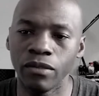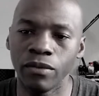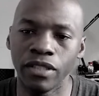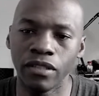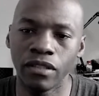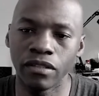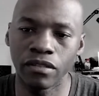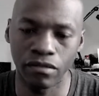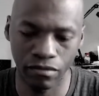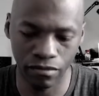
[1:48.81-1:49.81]
we
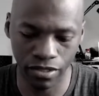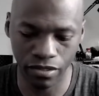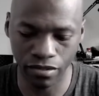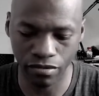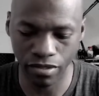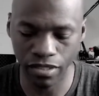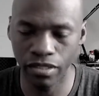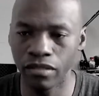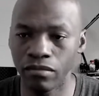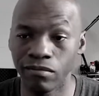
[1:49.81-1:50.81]
don't
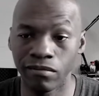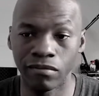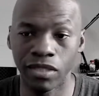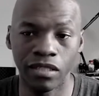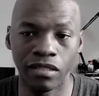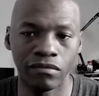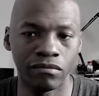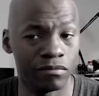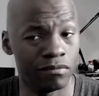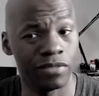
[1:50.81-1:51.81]
really
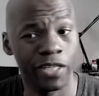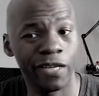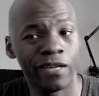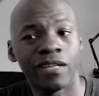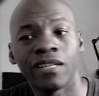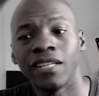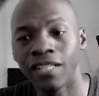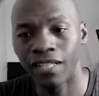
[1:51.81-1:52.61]
care.